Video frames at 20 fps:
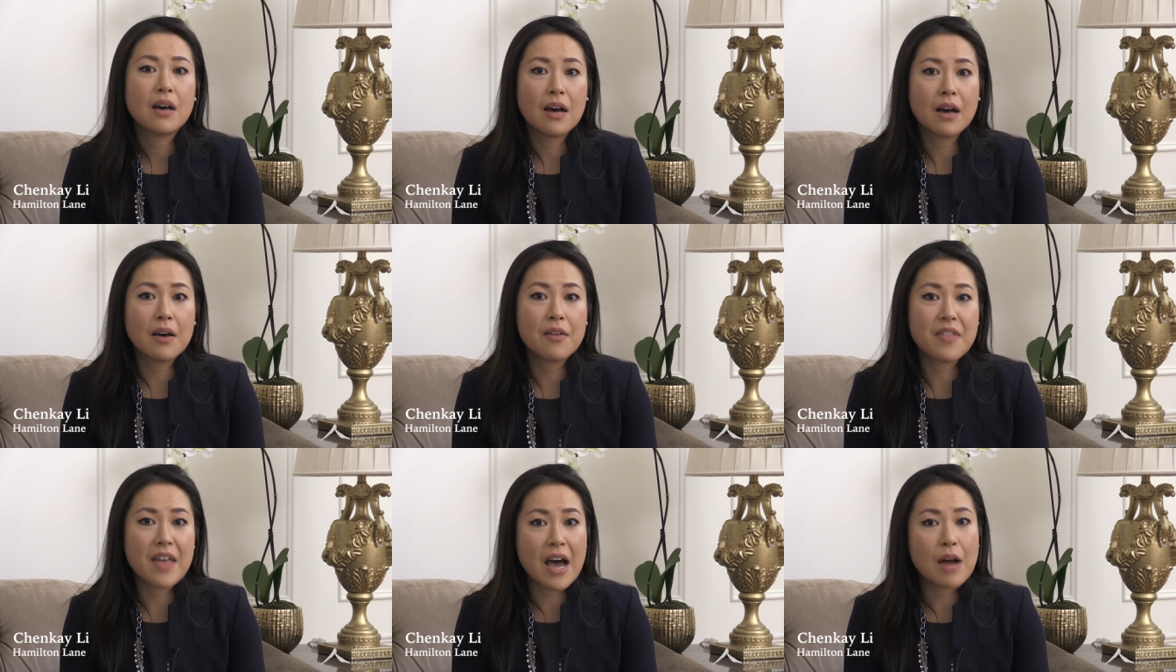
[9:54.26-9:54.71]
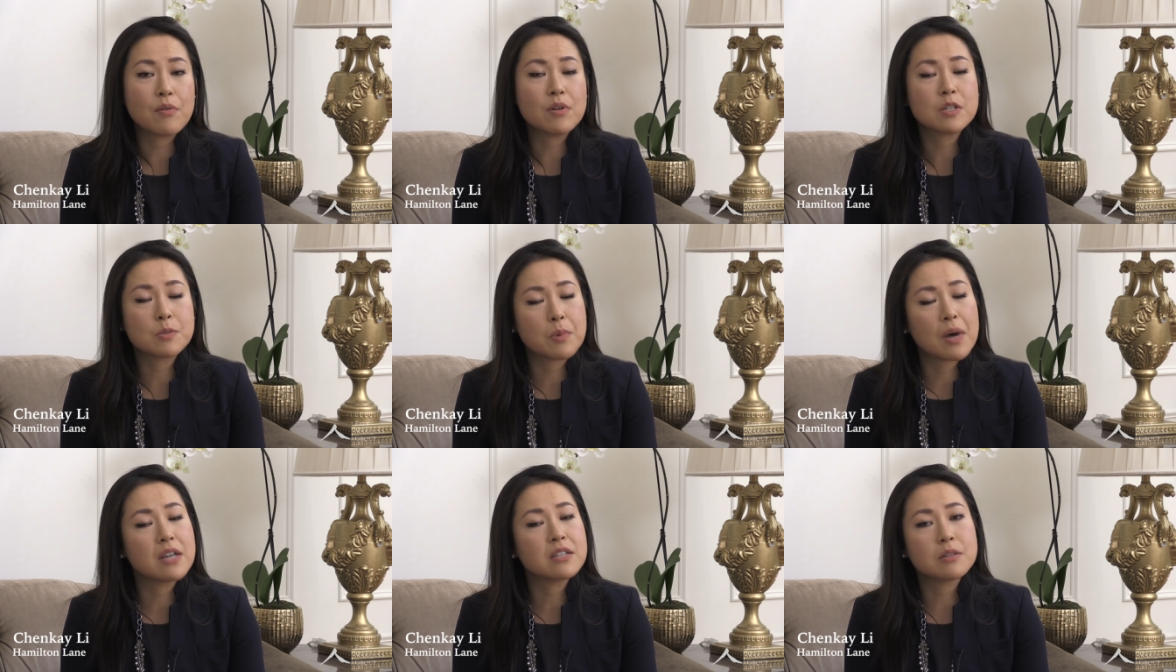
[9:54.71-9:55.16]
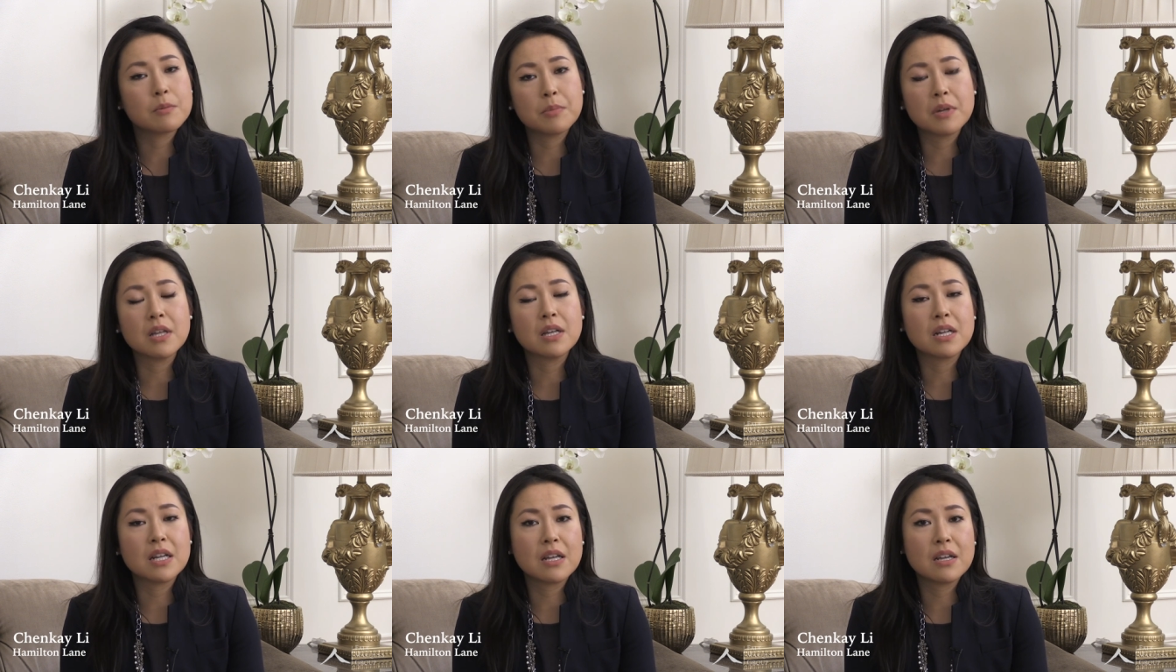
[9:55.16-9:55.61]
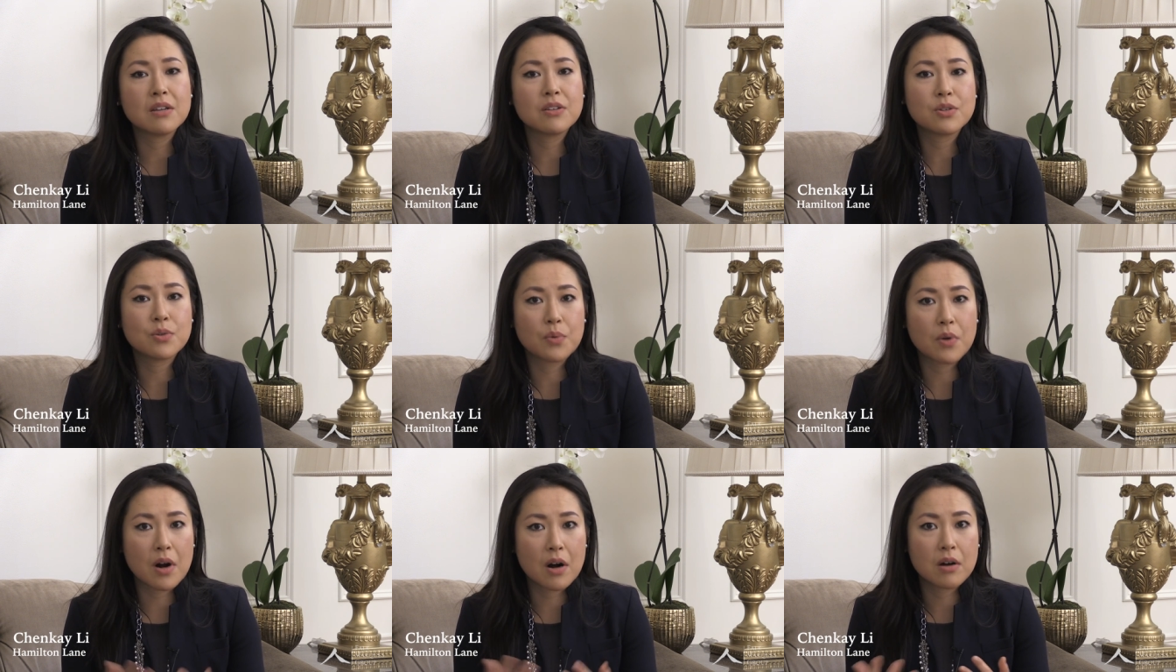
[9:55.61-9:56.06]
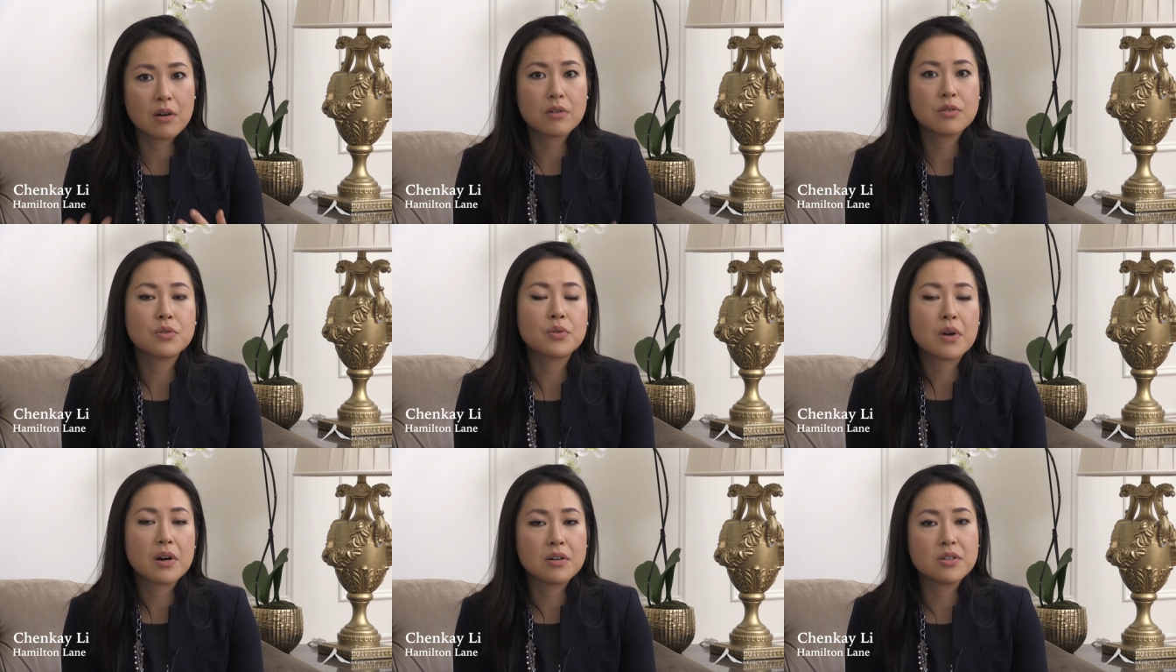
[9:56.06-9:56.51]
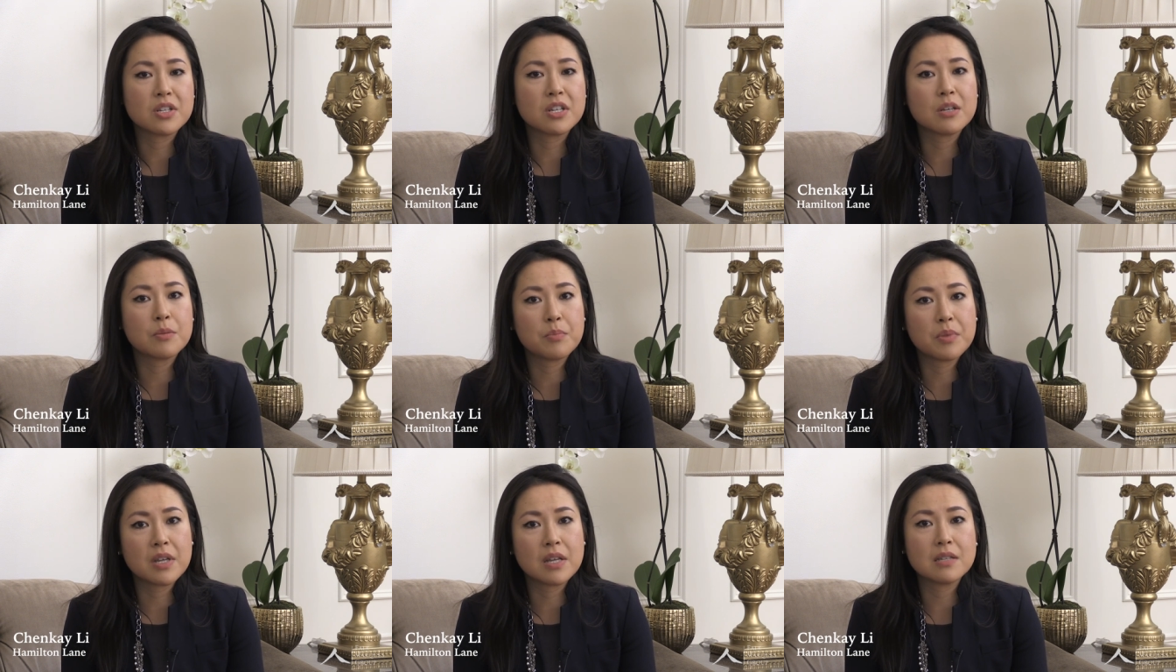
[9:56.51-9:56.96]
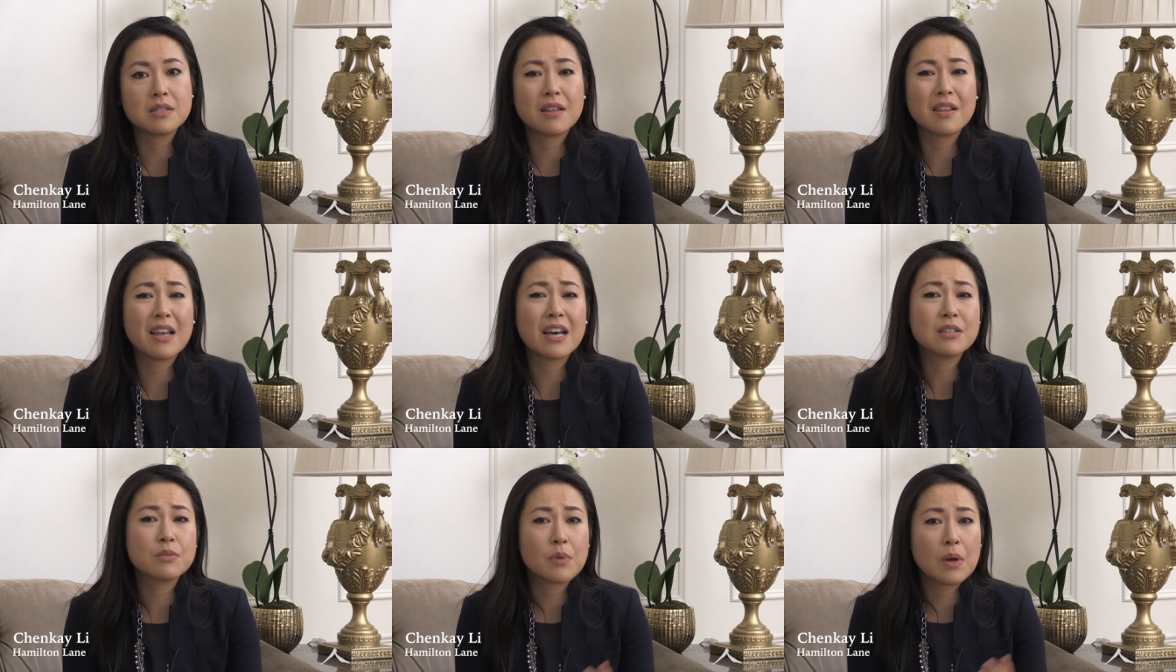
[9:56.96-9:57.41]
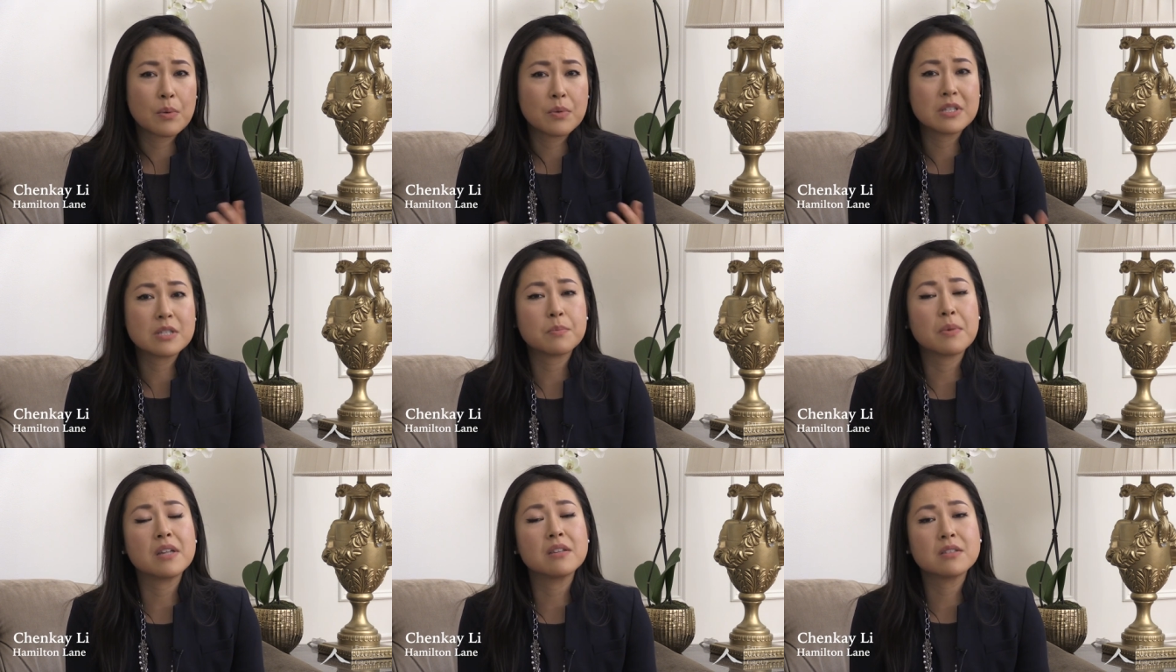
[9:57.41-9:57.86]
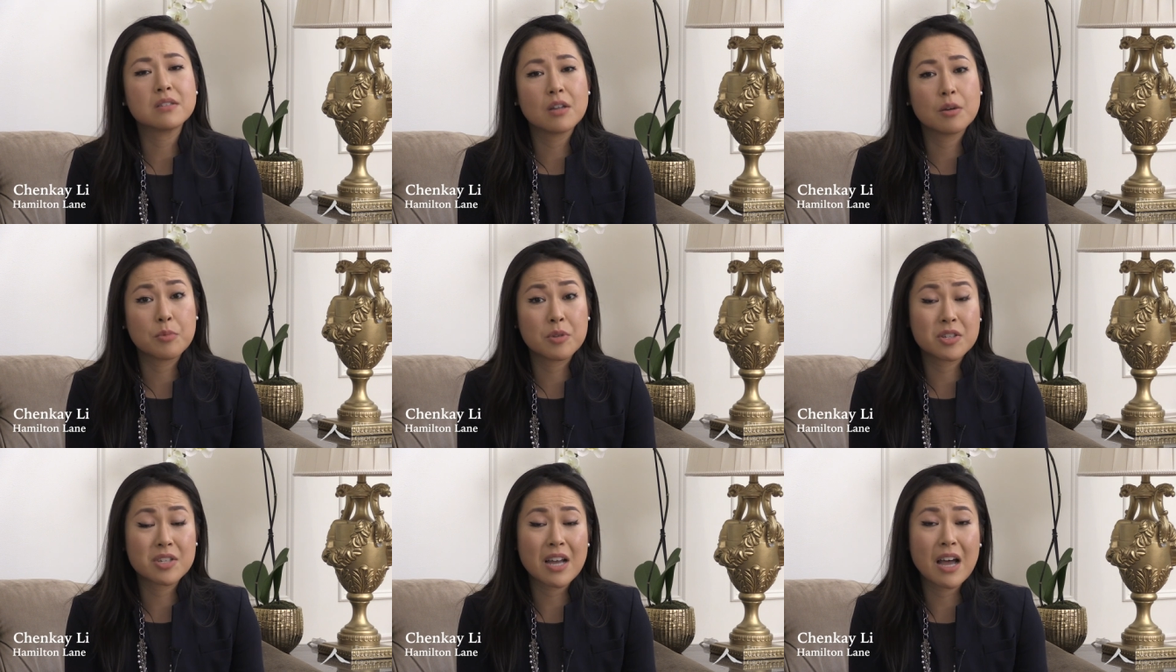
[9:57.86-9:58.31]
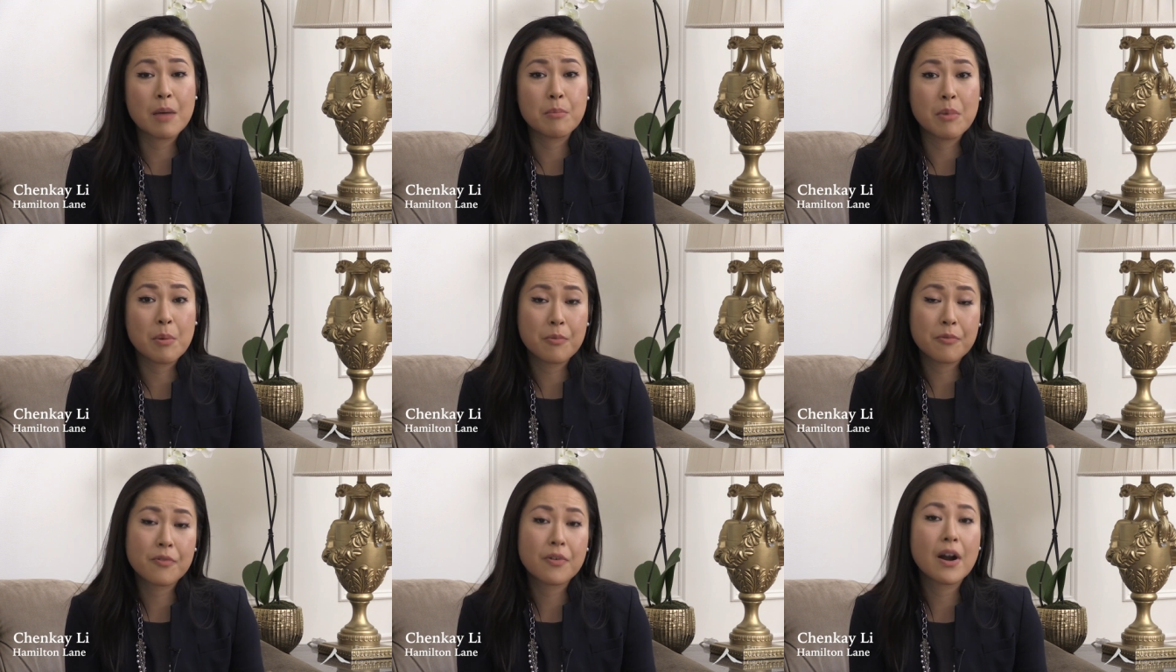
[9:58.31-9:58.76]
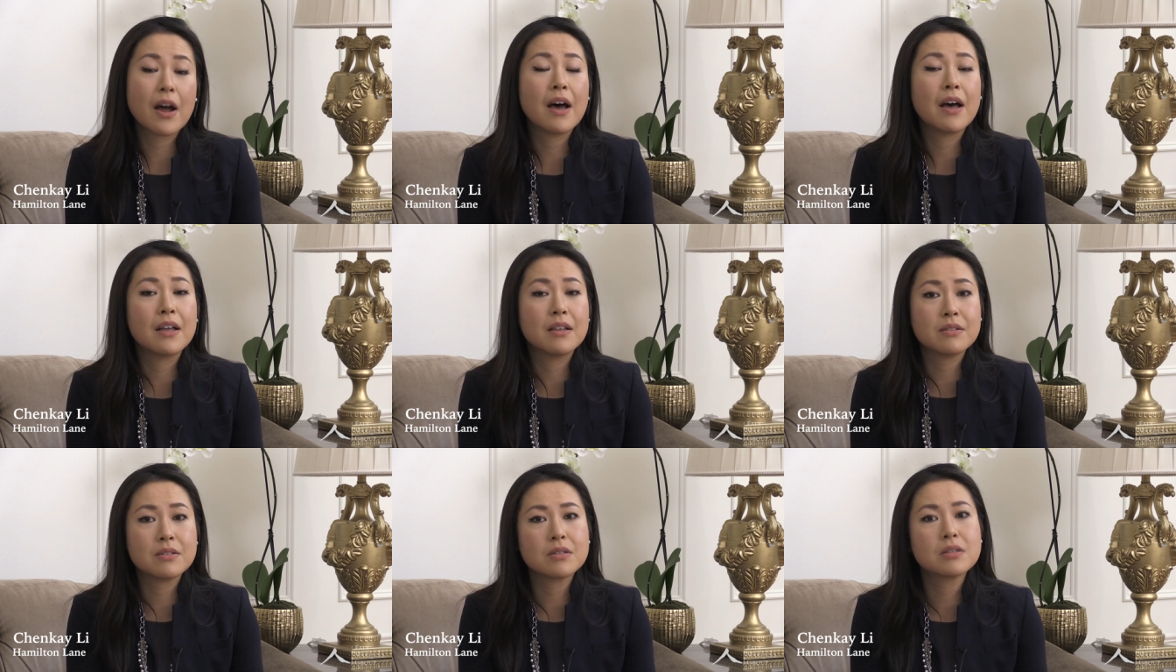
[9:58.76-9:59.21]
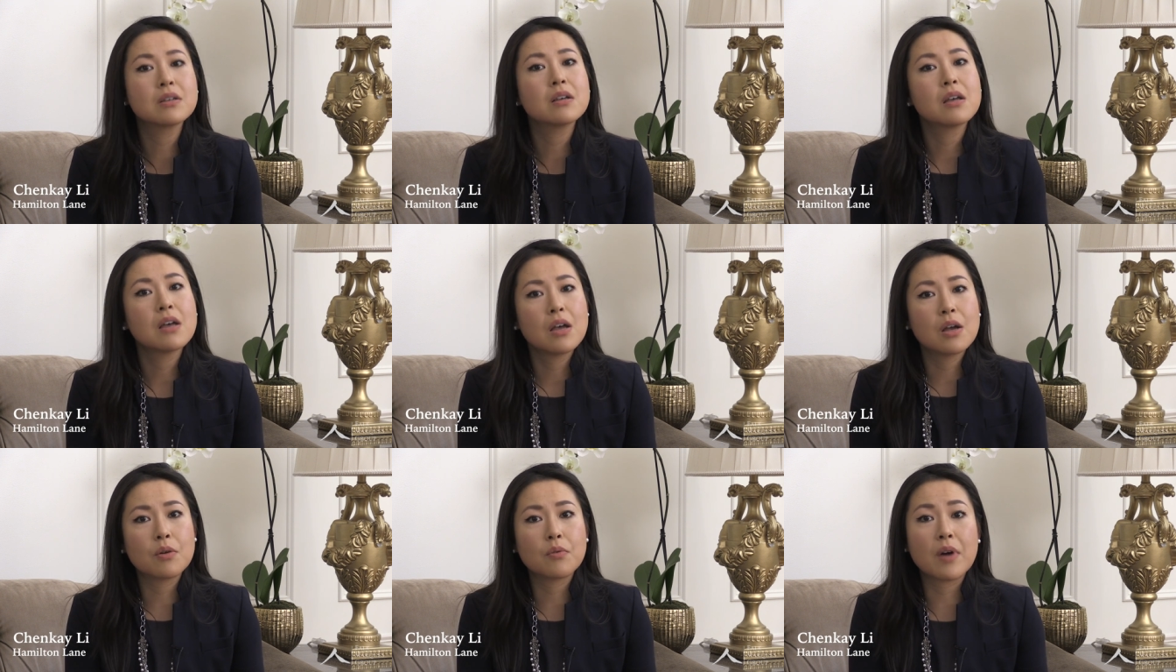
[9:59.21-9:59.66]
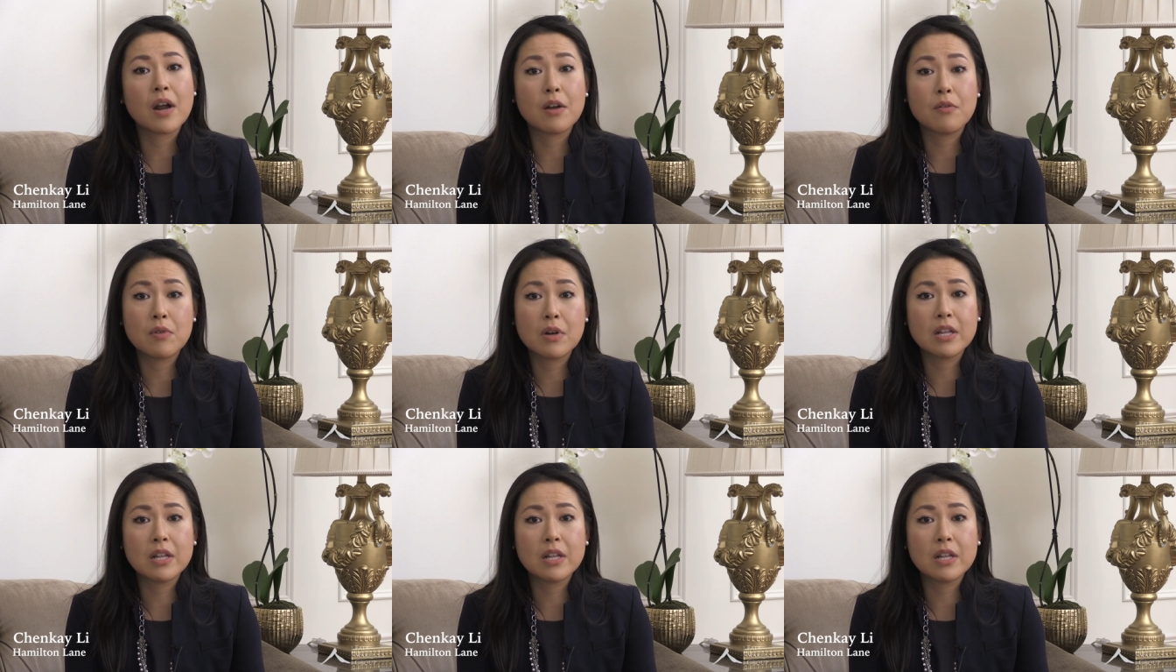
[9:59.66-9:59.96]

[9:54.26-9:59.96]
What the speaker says: that responsibility to our GPs, and that's why we spend so much time up front, right?